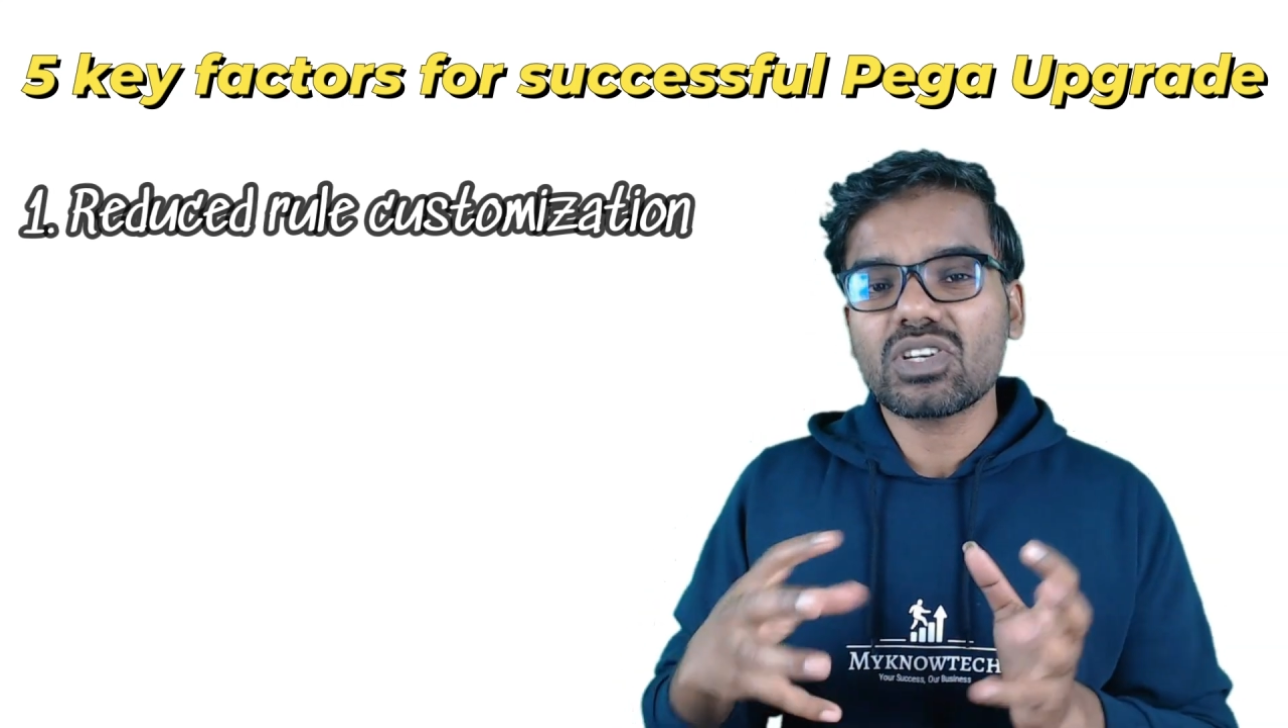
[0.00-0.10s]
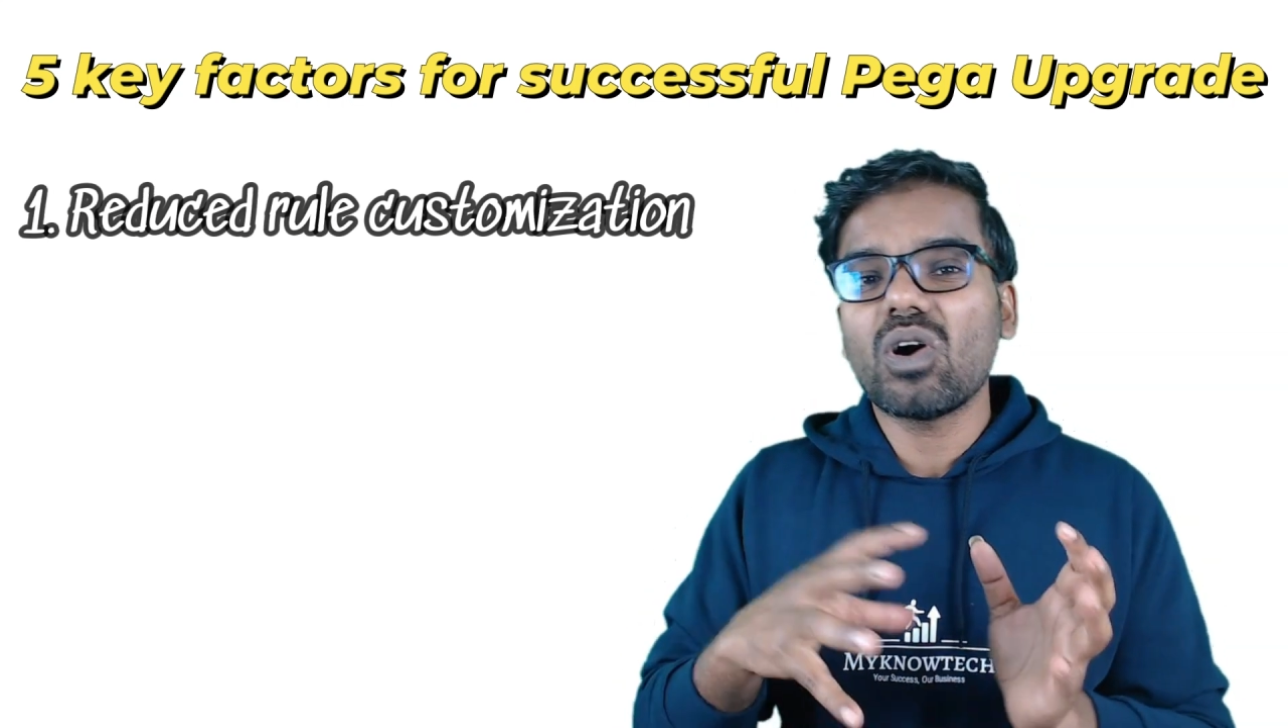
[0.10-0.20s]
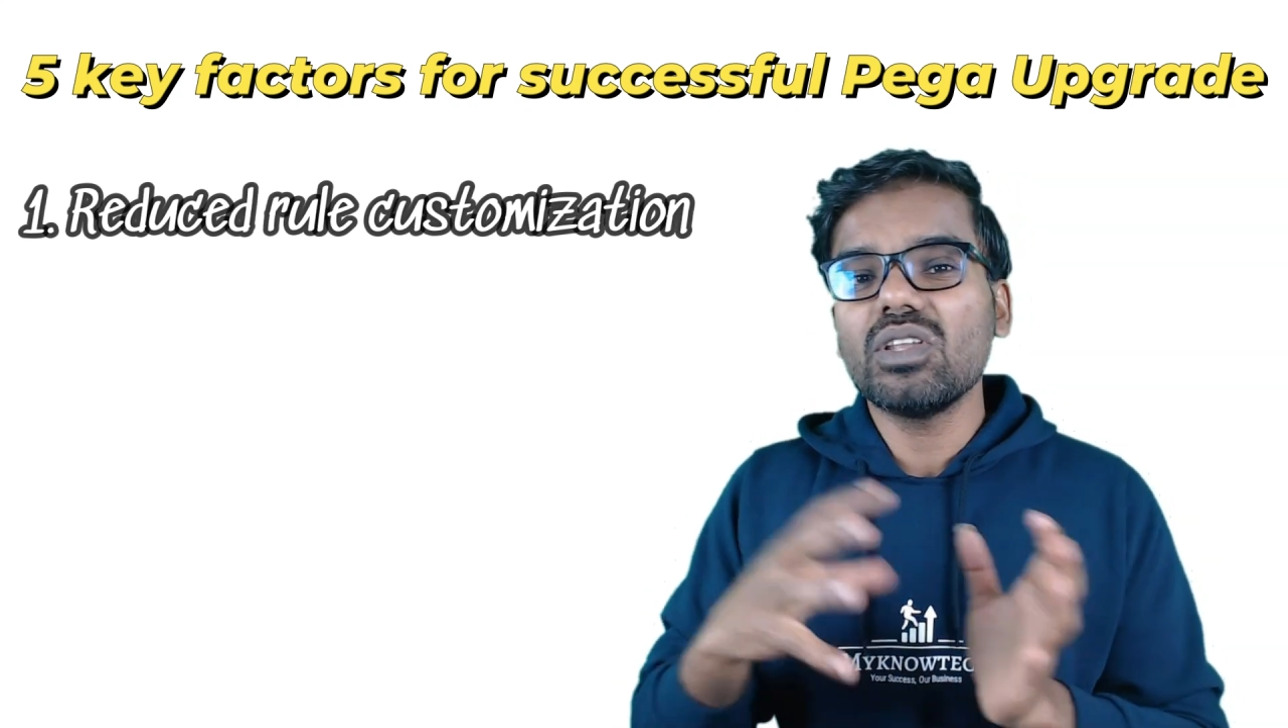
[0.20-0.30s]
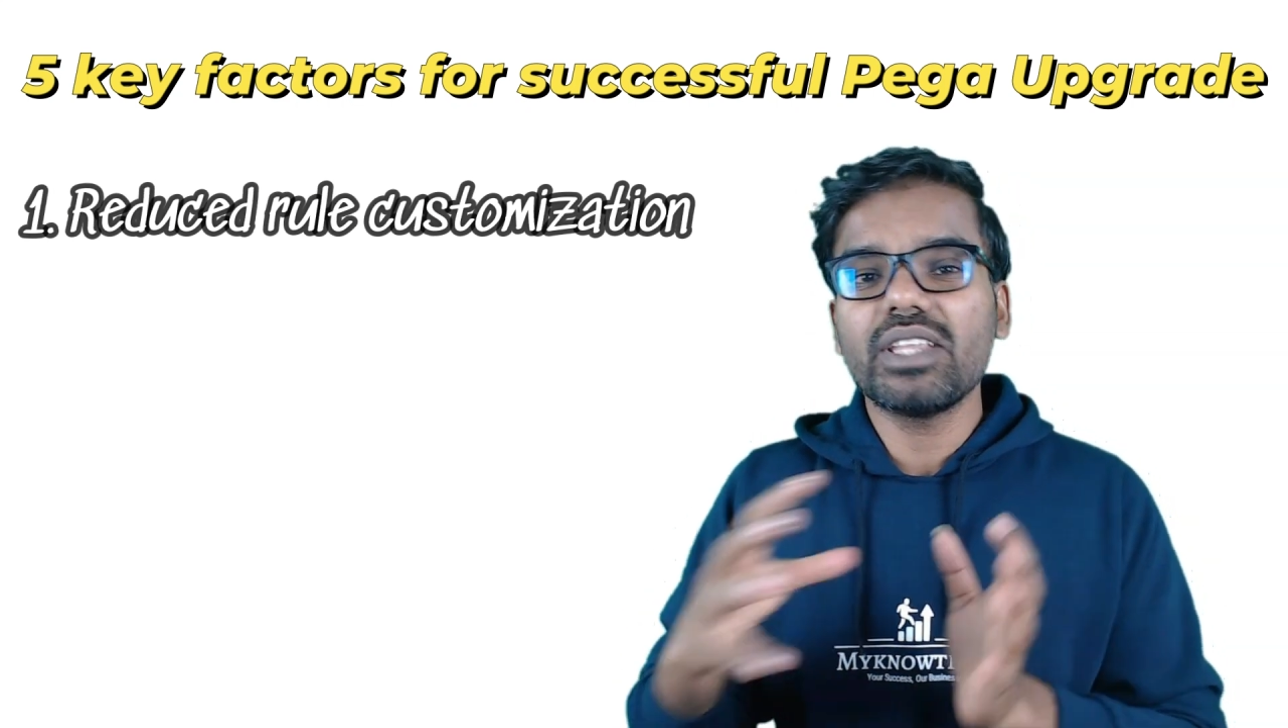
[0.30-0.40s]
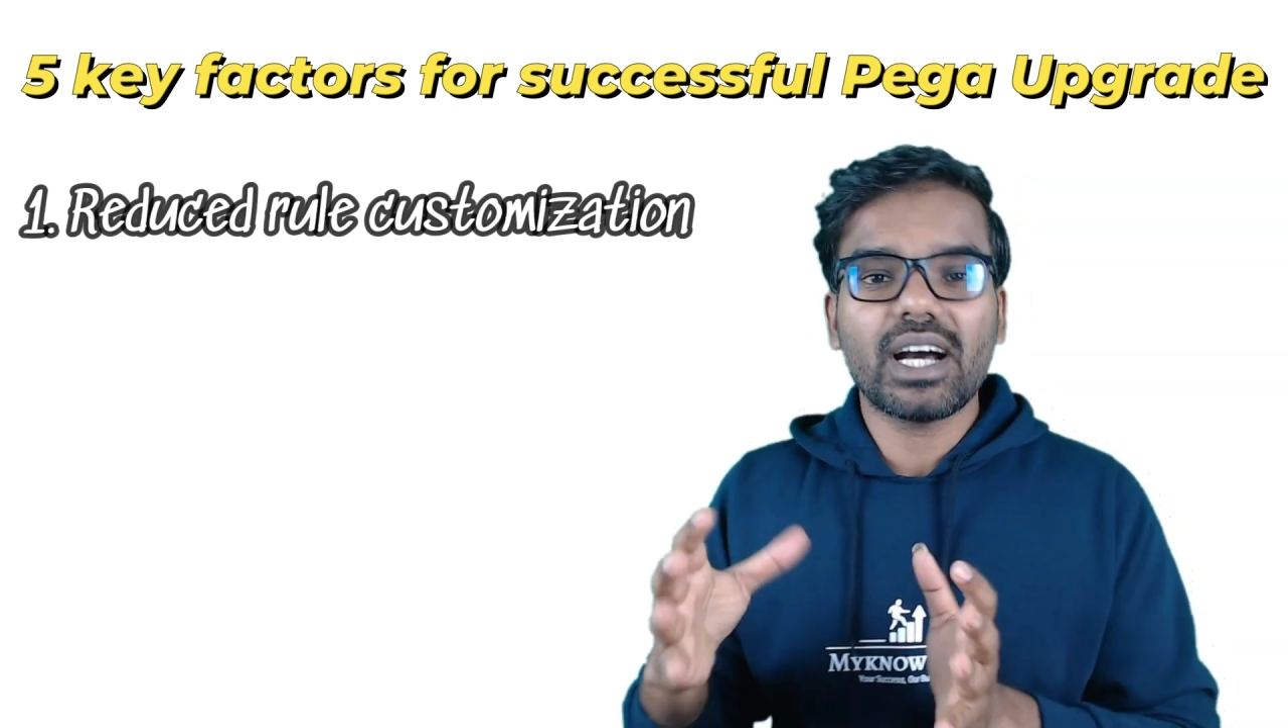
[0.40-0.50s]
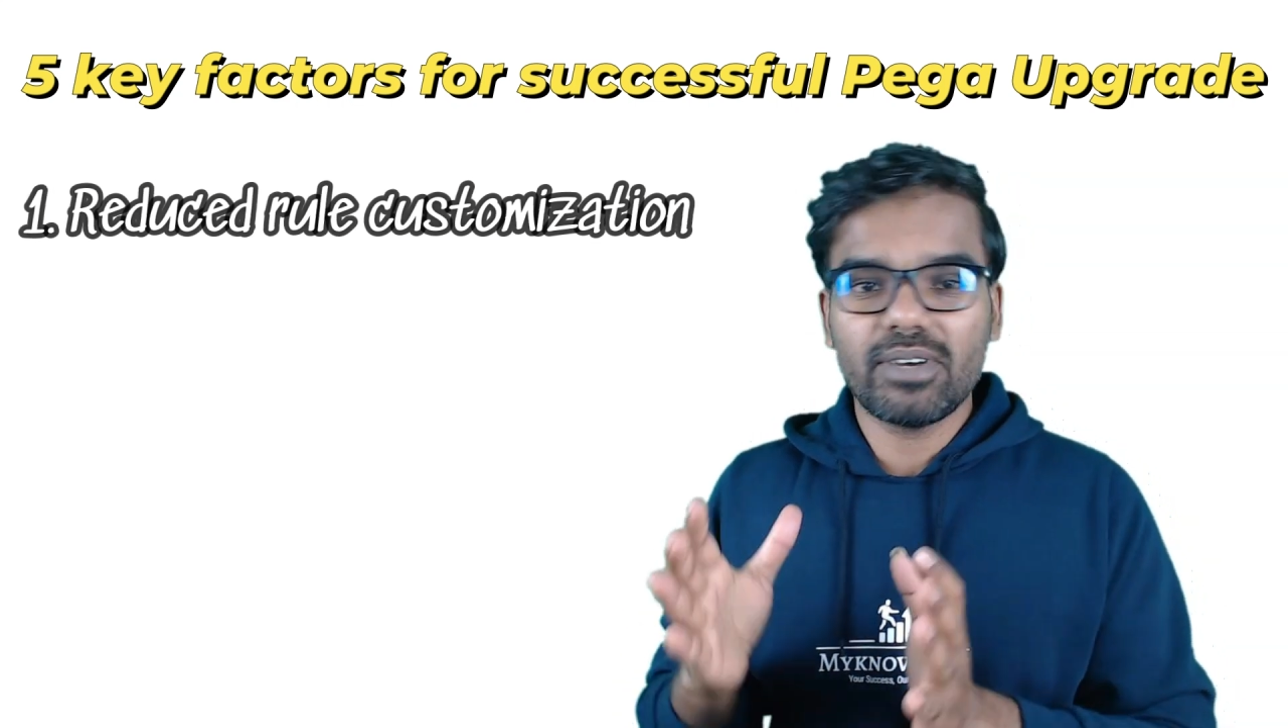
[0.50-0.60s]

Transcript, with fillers: all the